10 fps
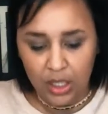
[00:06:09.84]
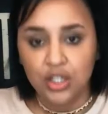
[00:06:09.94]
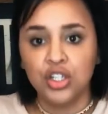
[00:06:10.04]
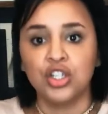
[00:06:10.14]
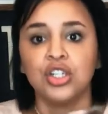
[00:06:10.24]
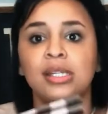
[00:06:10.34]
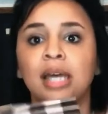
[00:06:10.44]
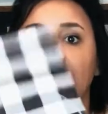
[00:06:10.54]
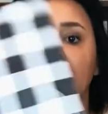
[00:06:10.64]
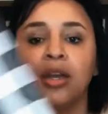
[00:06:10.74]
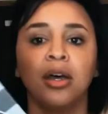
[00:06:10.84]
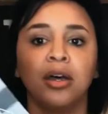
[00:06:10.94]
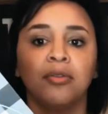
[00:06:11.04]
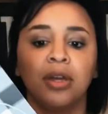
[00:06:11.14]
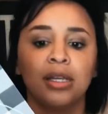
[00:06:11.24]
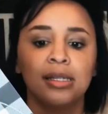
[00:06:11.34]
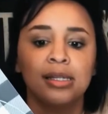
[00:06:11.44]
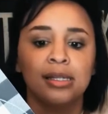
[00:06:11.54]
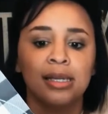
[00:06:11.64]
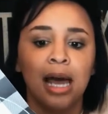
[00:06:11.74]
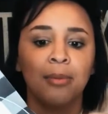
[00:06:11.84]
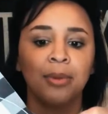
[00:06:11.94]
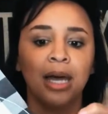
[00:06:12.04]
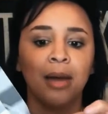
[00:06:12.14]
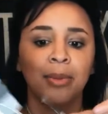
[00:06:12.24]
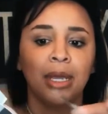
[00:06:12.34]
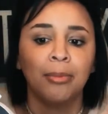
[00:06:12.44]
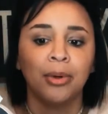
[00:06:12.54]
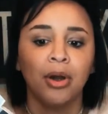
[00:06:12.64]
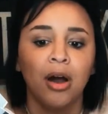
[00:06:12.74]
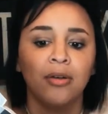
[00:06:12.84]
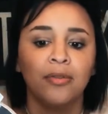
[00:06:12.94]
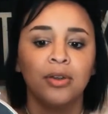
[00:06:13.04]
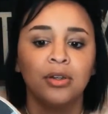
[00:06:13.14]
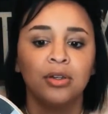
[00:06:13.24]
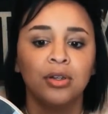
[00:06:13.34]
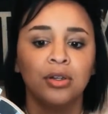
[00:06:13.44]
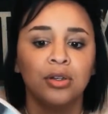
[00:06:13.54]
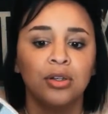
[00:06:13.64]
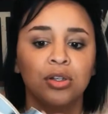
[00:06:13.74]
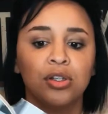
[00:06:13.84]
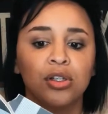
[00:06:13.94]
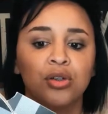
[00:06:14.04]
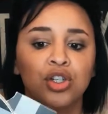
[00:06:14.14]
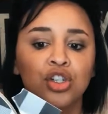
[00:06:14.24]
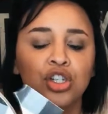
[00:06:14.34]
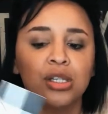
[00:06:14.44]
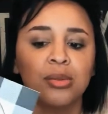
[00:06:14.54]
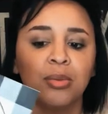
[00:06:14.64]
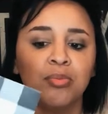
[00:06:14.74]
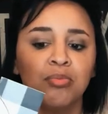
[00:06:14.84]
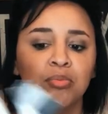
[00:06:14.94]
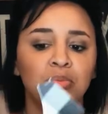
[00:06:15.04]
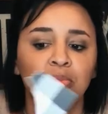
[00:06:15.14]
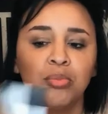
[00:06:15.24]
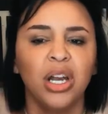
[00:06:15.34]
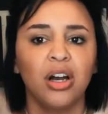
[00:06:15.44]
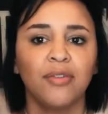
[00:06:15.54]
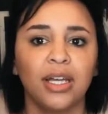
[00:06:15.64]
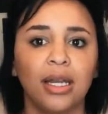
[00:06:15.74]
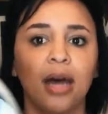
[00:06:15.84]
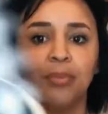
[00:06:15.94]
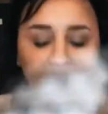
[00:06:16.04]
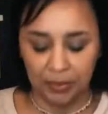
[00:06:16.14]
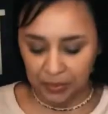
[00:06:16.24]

to just kind of snap that paper off. So it should just break off like that.